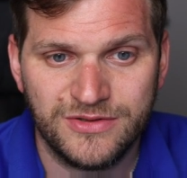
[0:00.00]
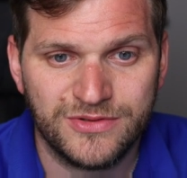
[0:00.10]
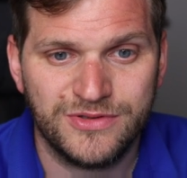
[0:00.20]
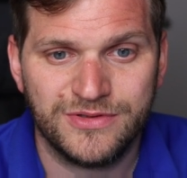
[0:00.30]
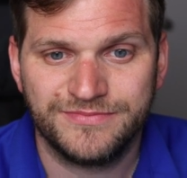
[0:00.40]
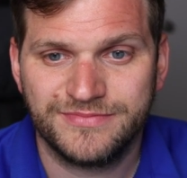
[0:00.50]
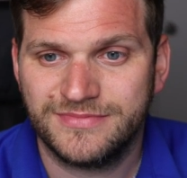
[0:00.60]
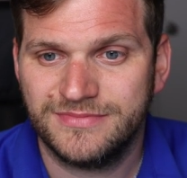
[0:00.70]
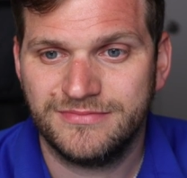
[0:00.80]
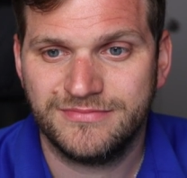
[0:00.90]
Oh, cool.
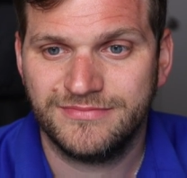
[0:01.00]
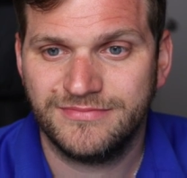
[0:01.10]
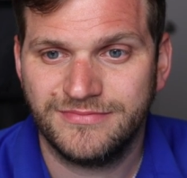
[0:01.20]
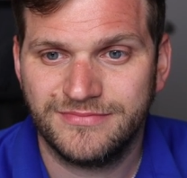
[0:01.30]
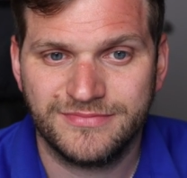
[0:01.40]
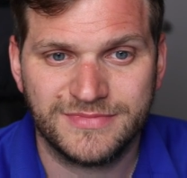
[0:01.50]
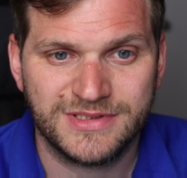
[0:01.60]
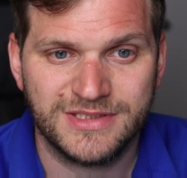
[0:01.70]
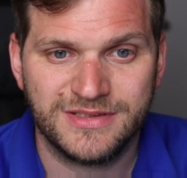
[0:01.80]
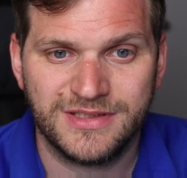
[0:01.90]

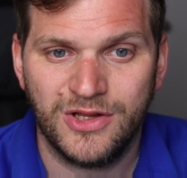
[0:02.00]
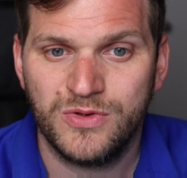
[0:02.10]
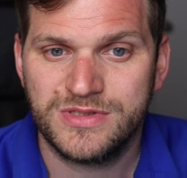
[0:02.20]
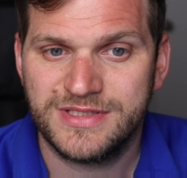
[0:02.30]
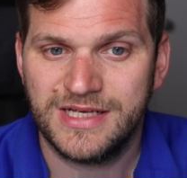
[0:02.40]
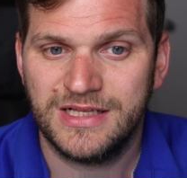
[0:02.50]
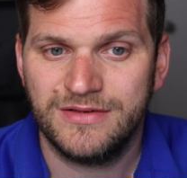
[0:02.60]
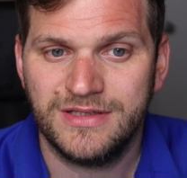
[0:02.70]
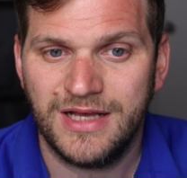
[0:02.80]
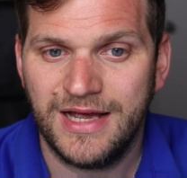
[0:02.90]
Mm, the lowest
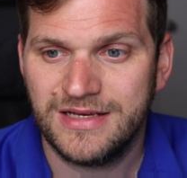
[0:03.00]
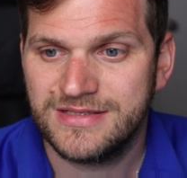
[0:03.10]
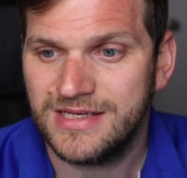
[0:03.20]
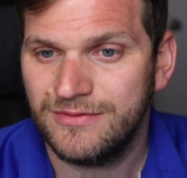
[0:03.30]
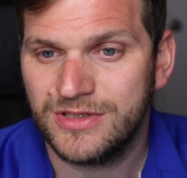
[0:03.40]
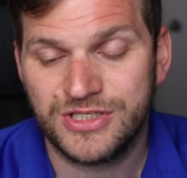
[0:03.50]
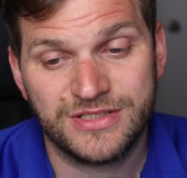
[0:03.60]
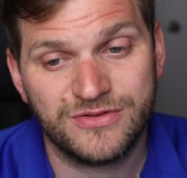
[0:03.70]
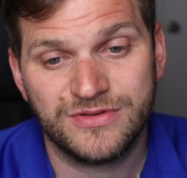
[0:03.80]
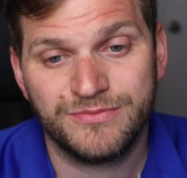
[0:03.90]
cell, highest cell voltage.
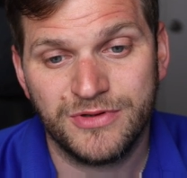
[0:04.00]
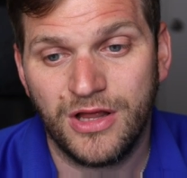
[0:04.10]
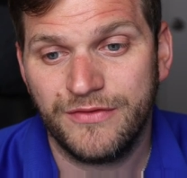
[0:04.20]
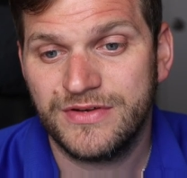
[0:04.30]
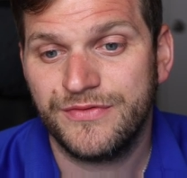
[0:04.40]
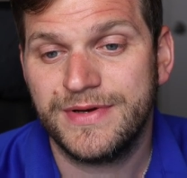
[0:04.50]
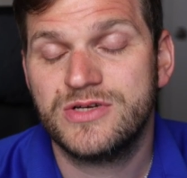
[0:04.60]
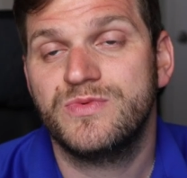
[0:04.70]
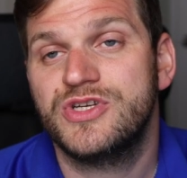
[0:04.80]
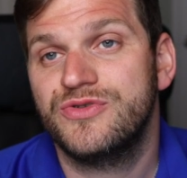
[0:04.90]
So a lot of
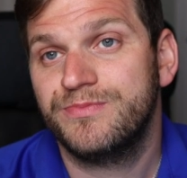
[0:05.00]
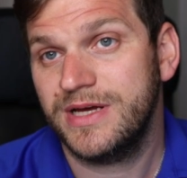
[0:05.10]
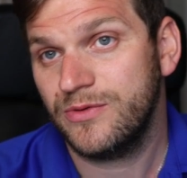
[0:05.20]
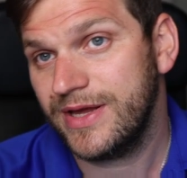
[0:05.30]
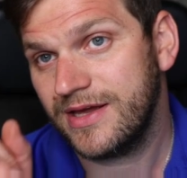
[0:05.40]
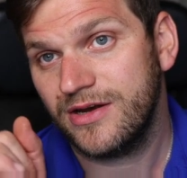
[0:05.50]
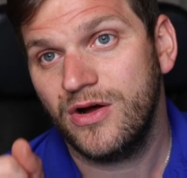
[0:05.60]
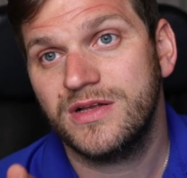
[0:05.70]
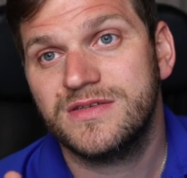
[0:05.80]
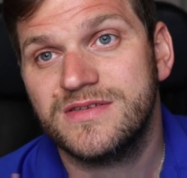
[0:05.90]
information which you, by the way, can
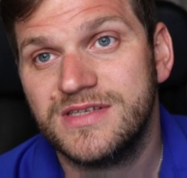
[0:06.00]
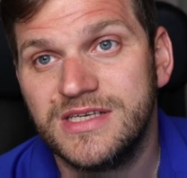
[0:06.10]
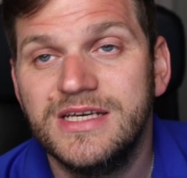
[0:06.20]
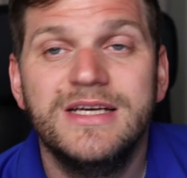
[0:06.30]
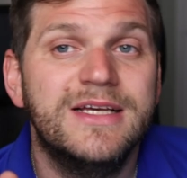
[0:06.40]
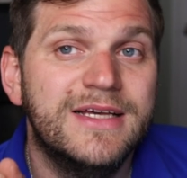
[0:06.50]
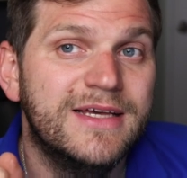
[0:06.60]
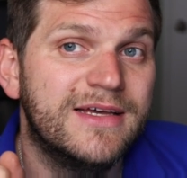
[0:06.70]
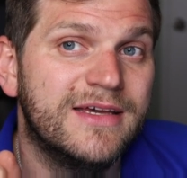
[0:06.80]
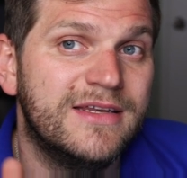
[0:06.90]
also see
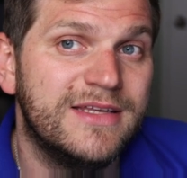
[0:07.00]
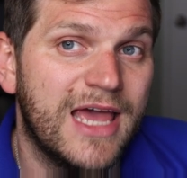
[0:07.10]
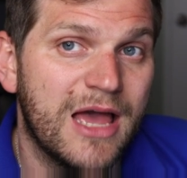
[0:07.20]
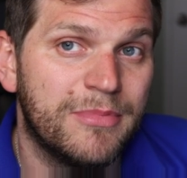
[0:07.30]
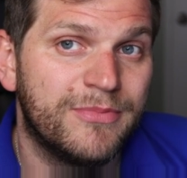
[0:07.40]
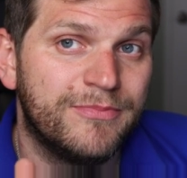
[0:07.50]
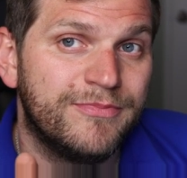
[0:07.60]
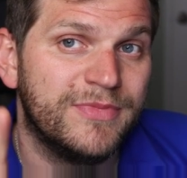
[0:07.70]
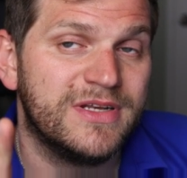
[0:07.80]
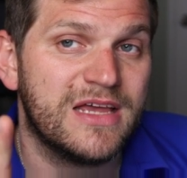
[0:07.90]
in the app,
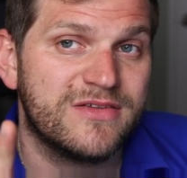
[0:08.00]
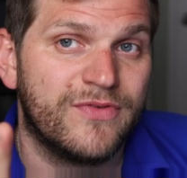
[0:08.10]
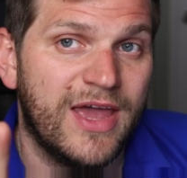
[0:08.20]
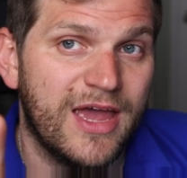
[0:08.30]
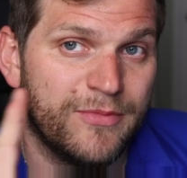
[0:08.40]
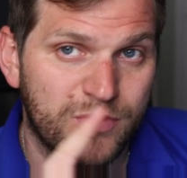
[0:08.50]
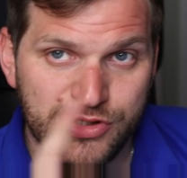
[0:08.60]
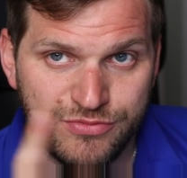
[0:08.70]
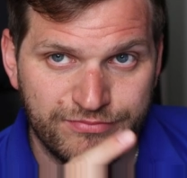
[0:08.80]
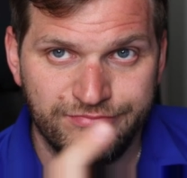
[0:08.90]
in the SFK app,
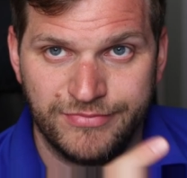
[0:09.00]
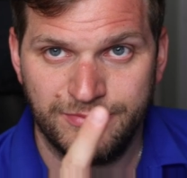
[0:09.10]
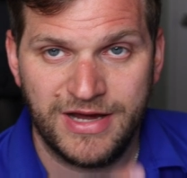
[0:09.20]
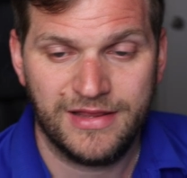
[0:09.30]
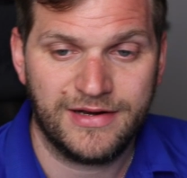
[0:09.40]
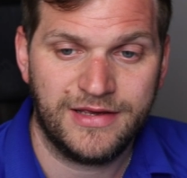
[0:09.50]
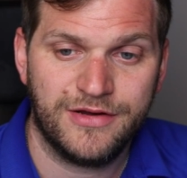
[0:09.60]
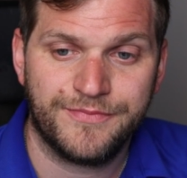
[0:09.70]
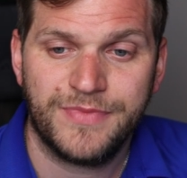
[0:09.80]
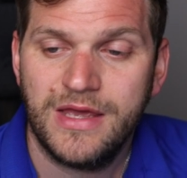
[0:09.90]
which I'm highlighting
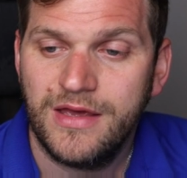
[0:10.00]
here.